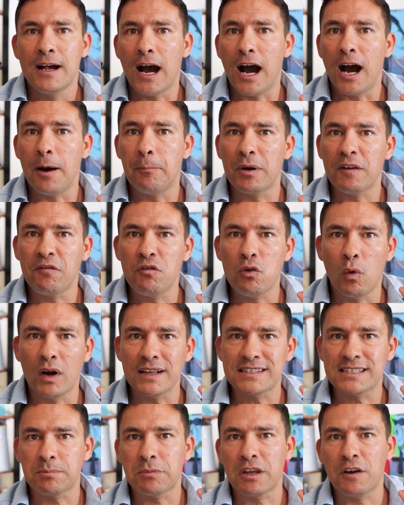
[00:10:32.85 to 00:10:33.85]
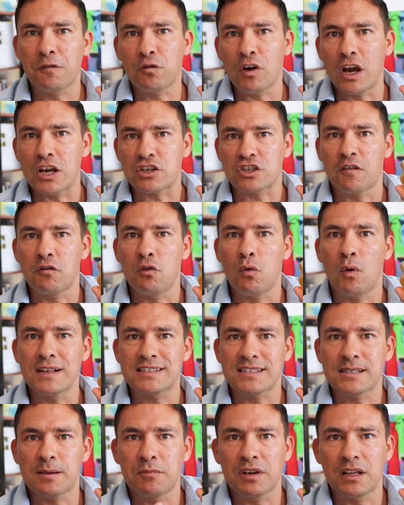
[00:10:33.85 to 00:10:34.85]
Uh, but if you want something fresh, if you
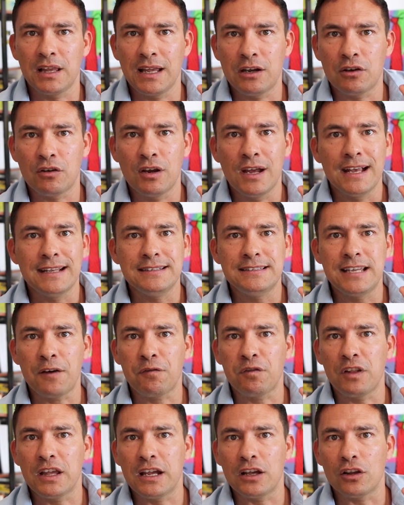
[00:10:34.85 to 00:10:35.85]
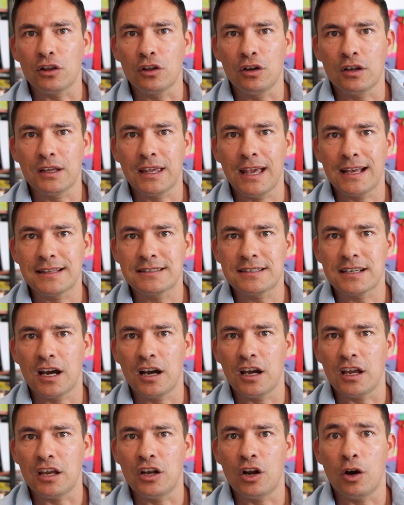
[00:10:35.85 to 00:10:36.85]
want something cleaner, definitely look at,
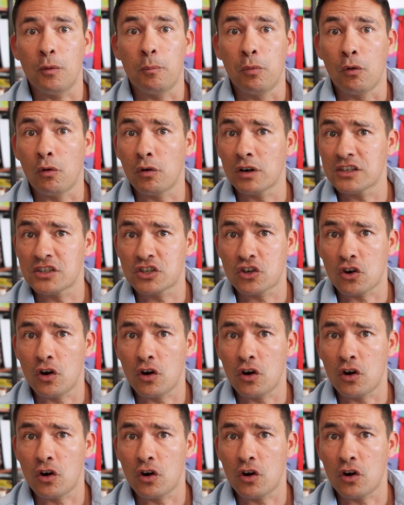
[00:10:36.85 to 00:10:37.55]
uh, you know, Bois